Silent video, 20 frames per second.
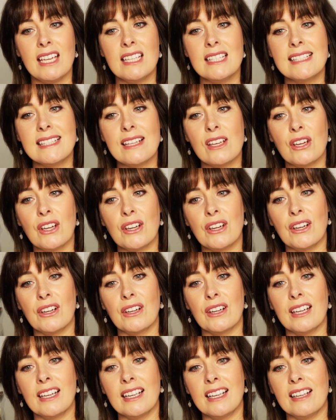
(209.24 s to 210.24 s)

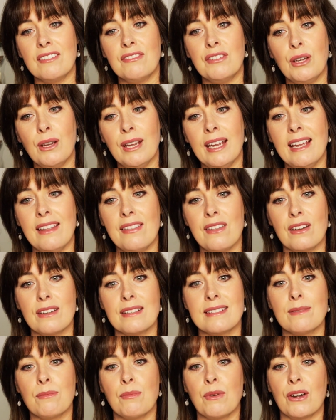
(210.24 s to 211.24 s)
if you hear
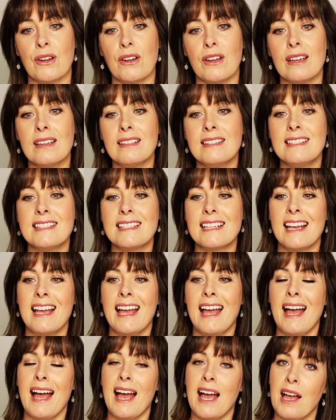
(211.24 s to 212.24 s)
those words,
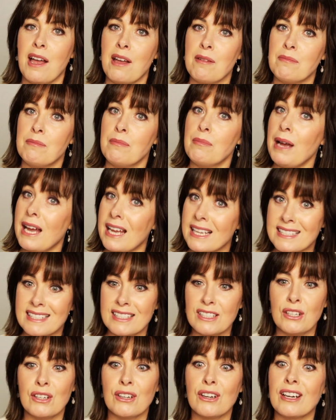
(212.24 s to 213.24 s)

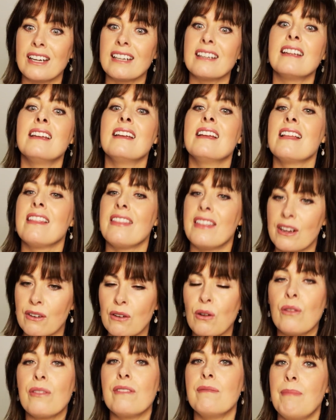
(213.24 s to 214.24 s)
pus urine, they
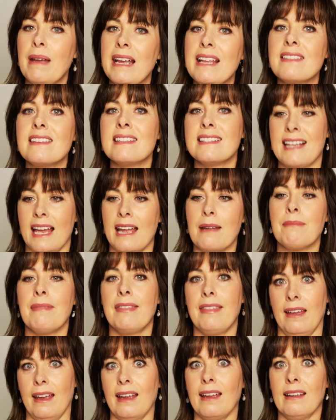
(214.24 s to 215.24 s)
all mean the same
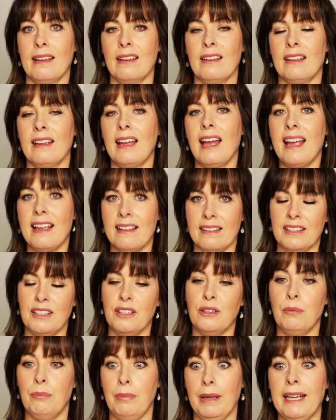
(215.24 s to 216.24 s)
thing, okay?
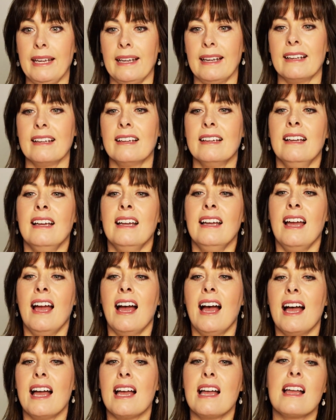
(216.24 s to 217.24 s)
You're peeing.
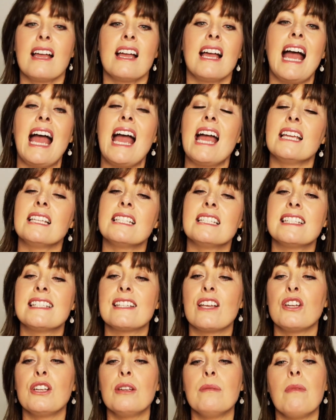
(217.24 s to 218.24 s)
And
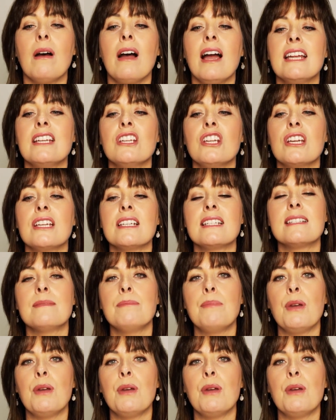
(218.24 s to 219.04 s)
so you might notice